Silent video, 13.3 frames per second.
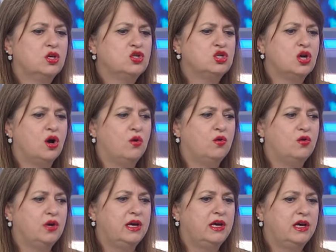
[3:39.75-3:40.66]

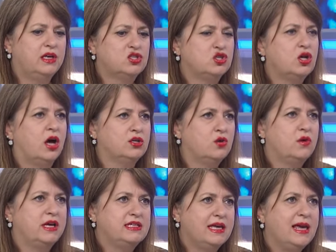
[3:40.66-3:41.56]
so it's not
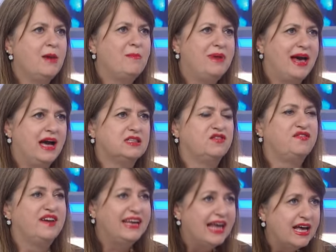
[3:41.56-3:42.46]
going to impact the
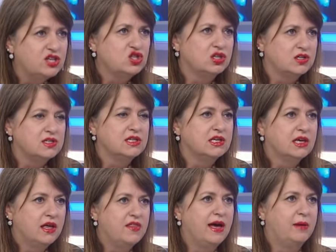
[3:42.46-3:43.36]
financials
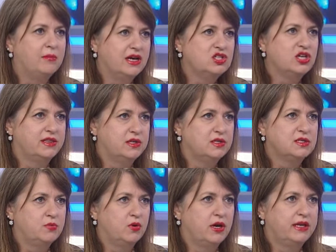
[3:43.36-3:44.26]
that much at
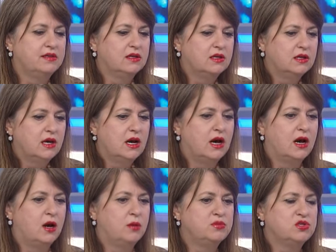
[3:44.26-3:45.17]
this point.
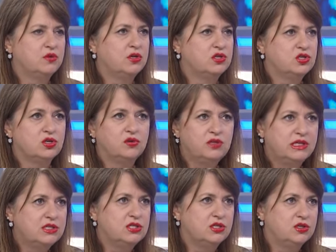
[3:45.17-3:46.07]
Um, so there's no
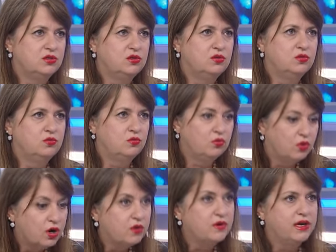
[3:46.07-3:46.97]
need to
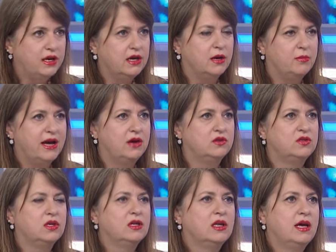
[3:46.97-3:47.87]
worry about
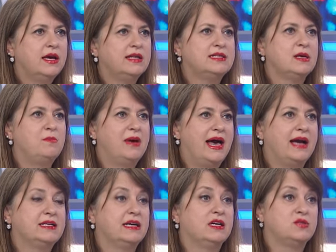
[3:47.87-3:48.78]
it's
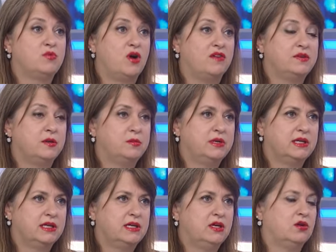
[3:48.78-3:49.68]
impacting its
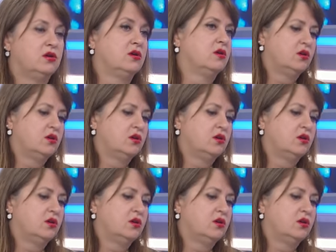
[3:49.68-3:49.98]
profitability or